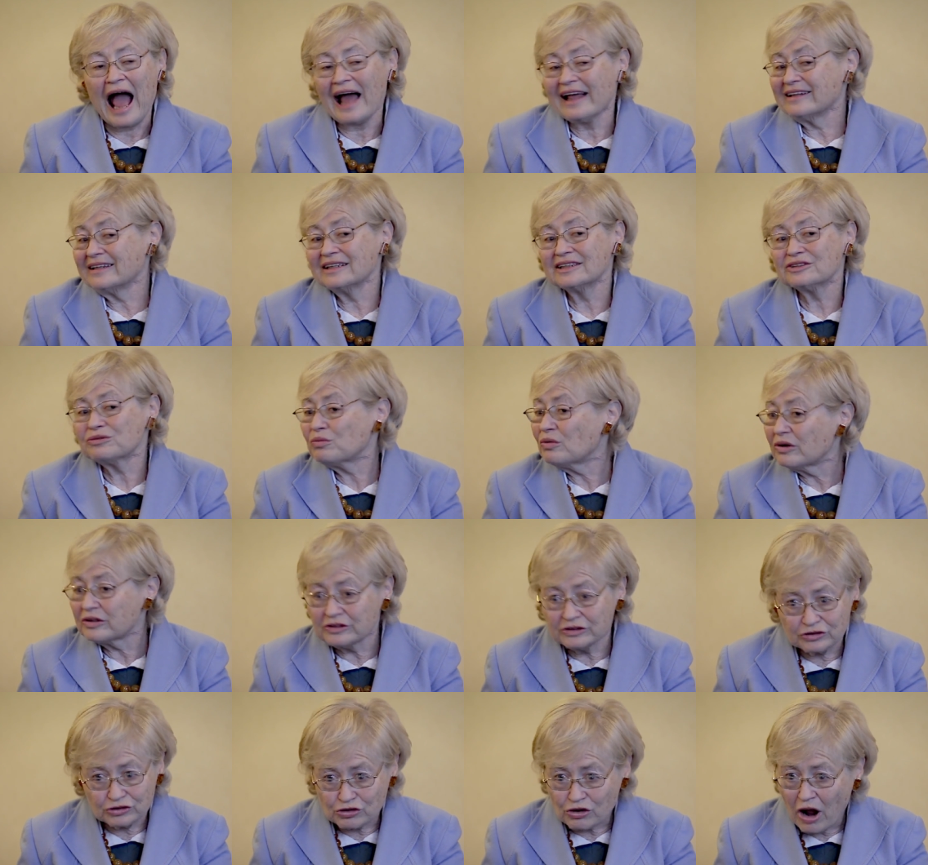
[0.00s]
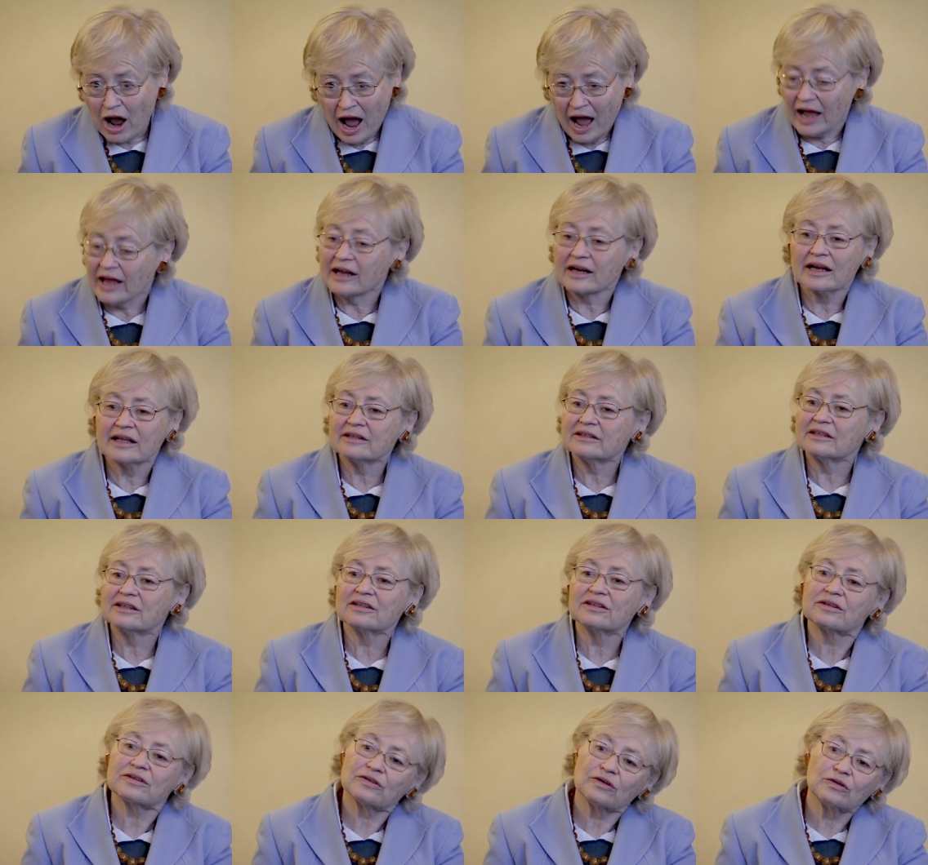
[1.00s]
I think it's worth a try, and I
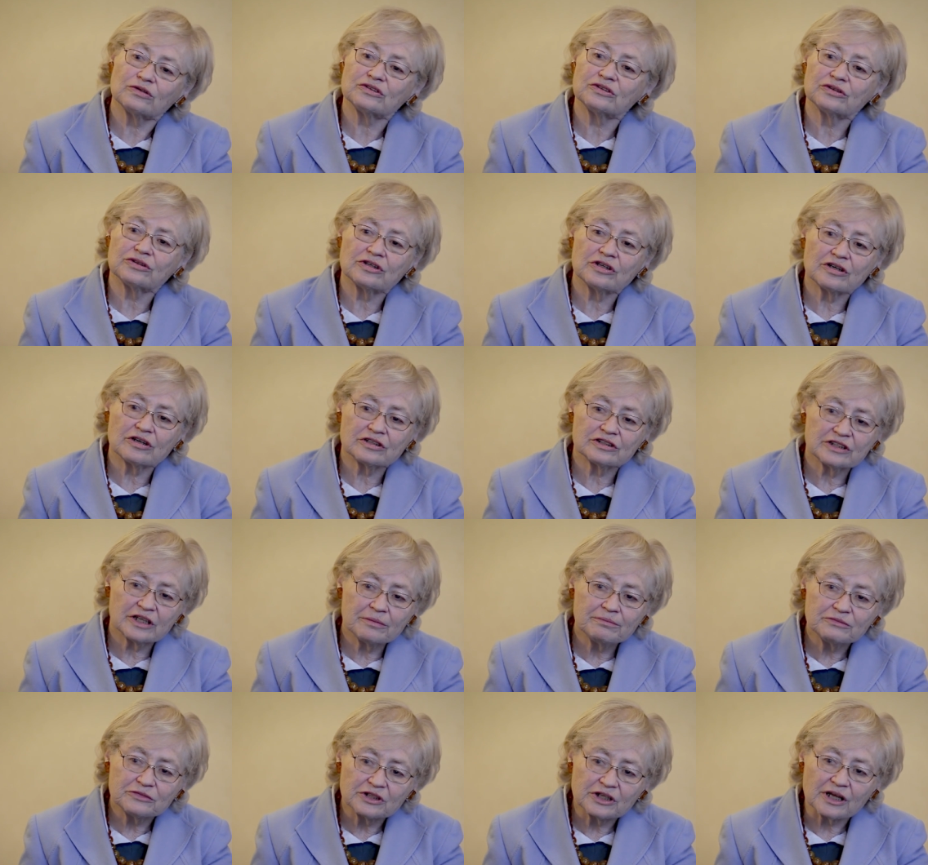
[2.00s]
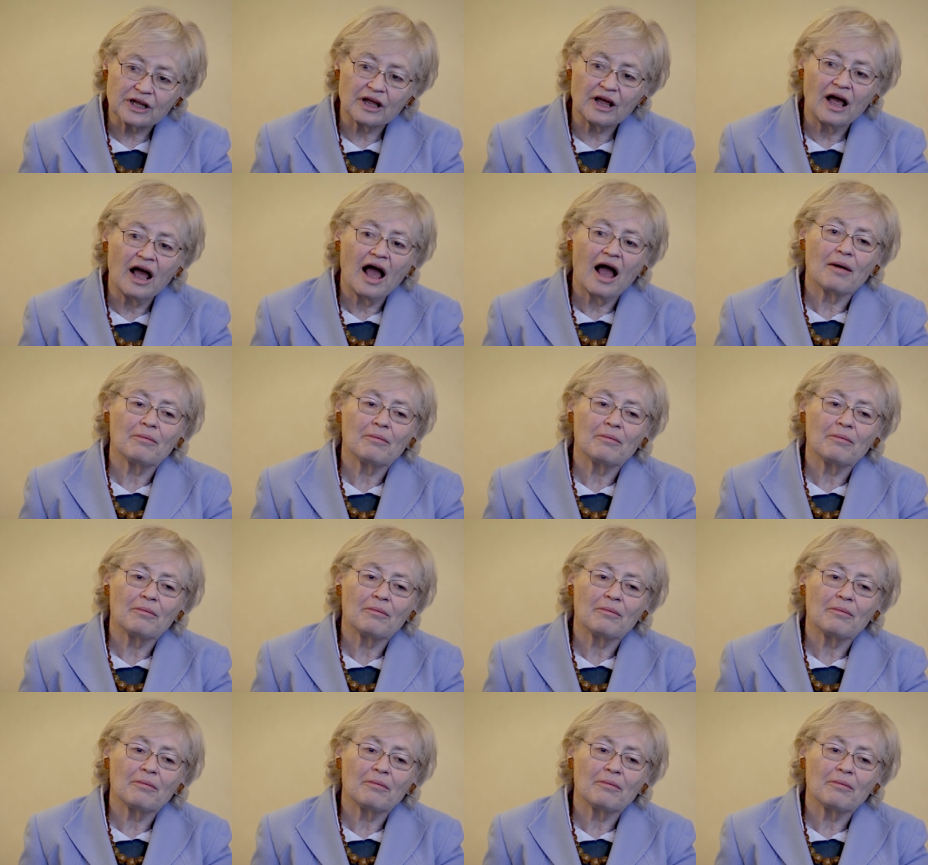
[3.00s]
think those that are attempting it.